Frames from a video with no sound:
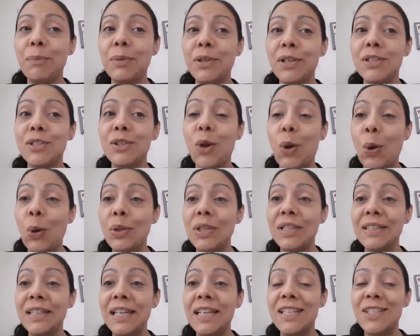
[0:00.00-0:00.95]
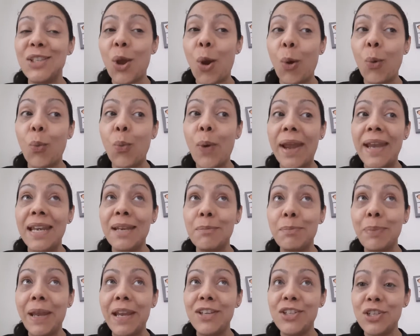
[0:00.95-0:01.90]
because all the ladies are waiting
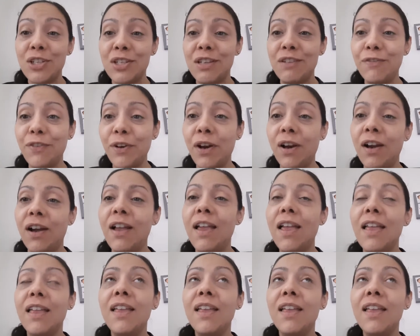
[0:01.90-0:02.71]
patiently for her.